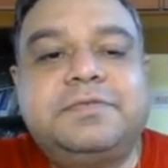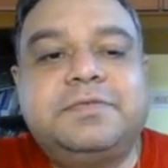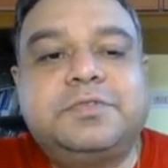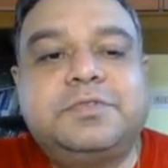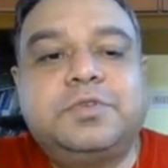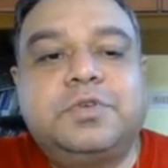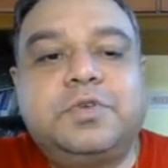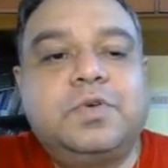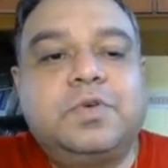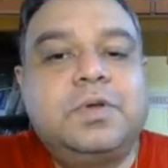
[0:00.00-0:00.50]

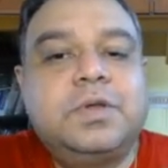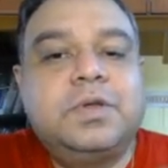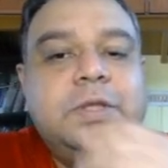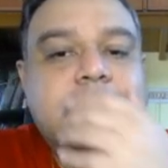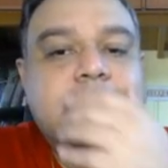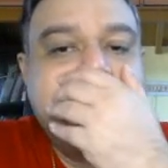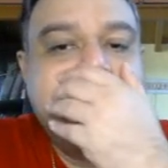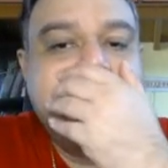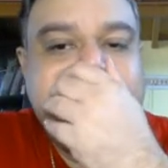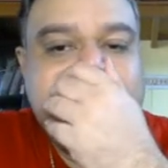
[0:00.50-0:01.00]

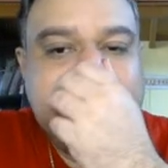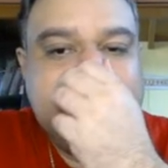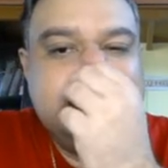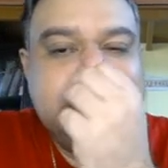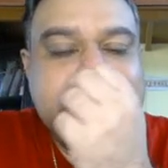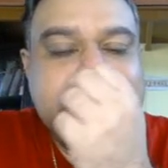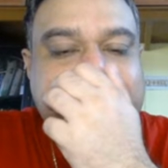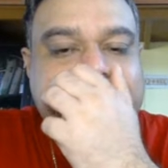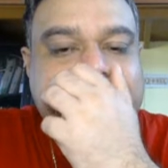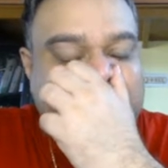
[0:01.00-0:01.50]

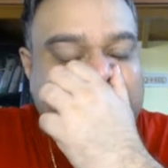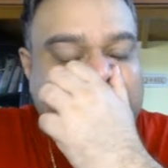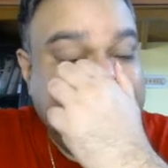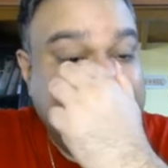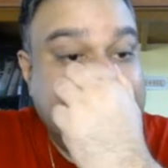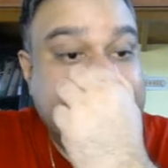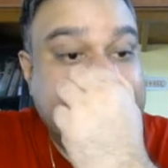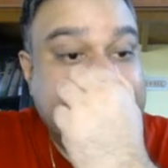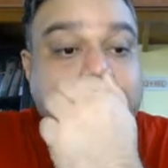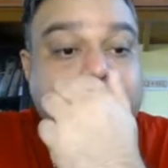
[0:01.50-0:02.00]
So I
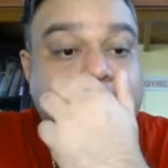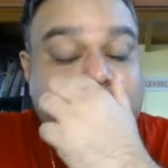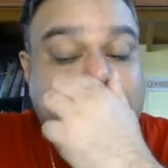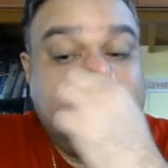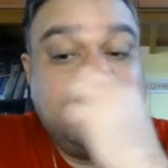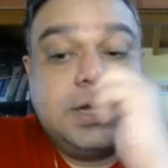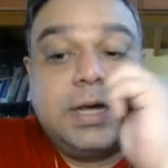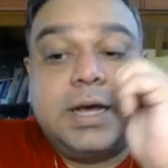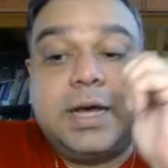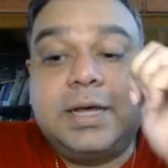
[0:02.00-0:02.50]
can do
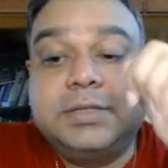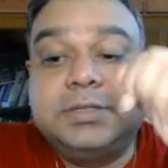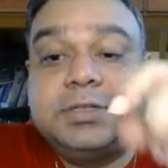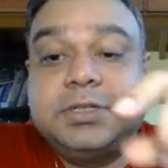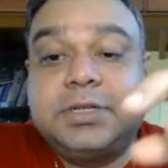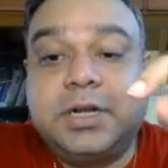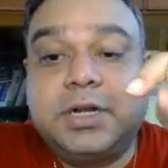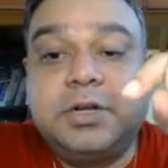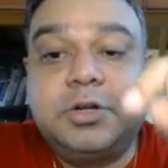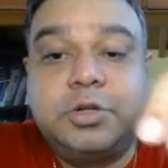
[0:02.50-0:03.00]
a cost
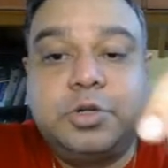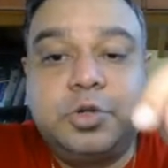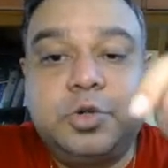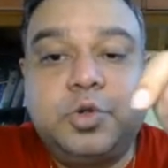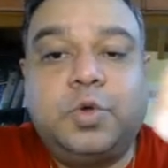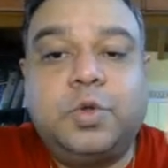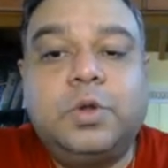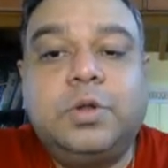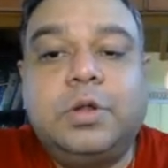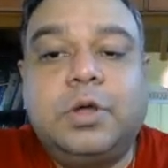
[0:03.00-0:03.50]

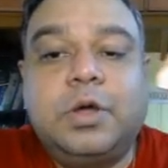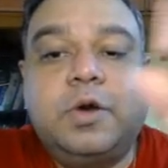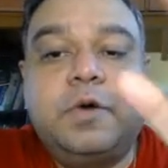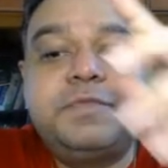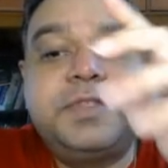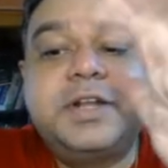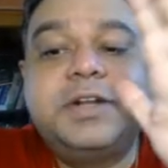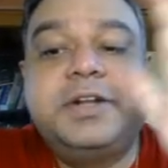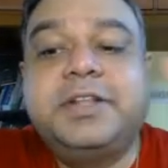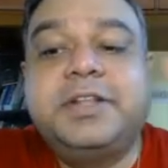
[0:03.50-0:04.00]
control of
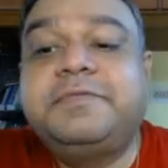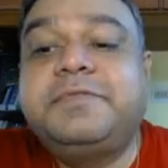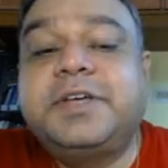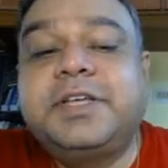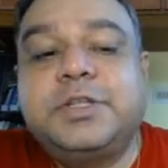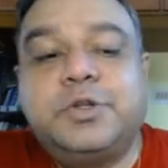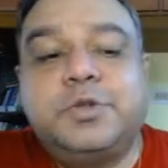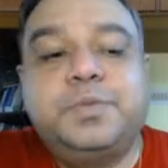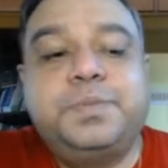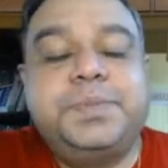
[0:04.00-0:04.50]

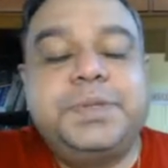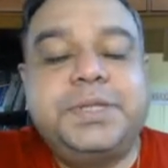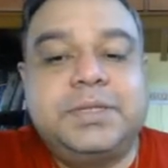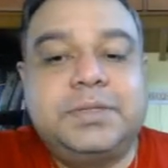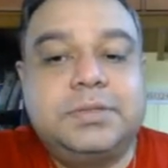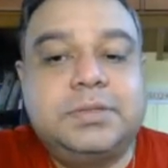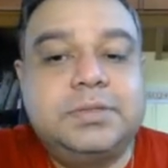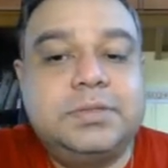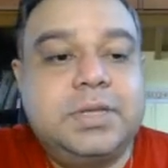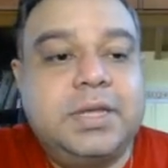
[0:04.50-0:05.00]
35
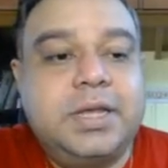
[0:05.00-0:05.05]
rupees